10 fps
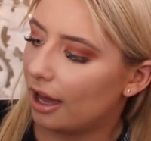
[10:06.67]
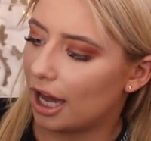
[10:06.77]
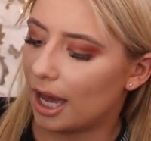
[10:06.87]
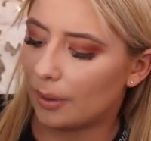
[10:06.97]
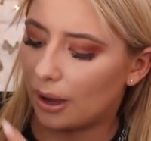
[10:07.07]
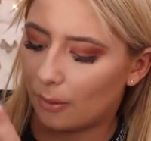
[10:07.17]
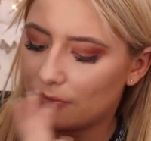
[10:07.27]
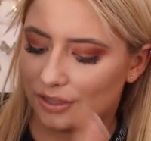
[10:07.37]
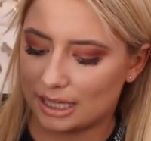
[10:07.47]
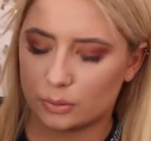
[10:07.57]
Um,
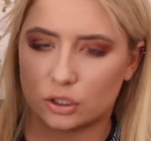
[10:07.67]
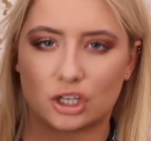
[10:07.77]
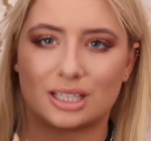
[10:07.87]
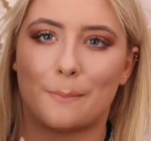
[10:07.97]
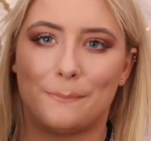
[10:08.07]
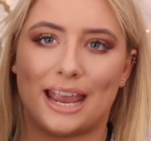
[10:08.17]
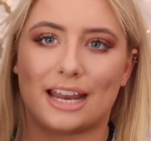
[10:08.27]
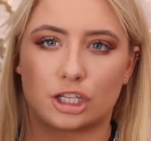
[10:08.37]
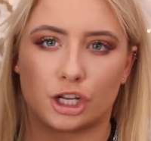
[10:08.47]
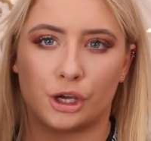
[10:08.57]
however, this was just a
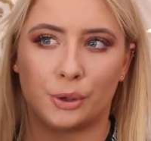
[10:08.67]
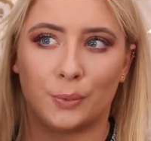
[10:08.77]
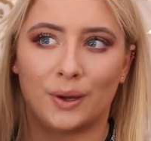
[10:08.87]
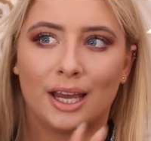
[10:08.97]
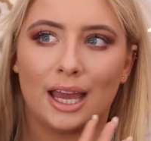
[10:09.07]
bit too